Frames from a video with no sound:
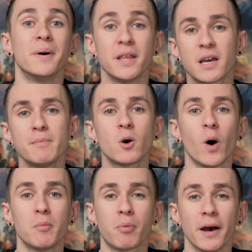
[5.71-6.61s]
But they can be
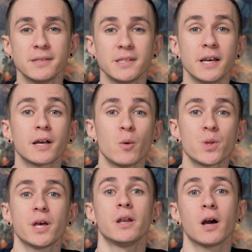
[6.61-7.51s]
quite pricey and come
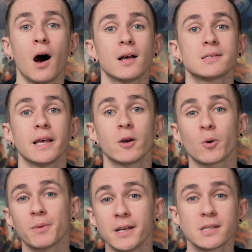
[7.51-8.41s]
with hidden costs
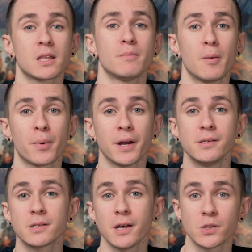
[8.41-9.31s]
like replacing the
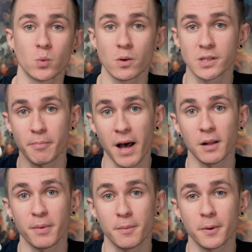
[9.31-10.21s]
membranes as well as the
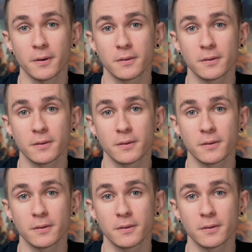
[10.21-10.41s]
palette paper.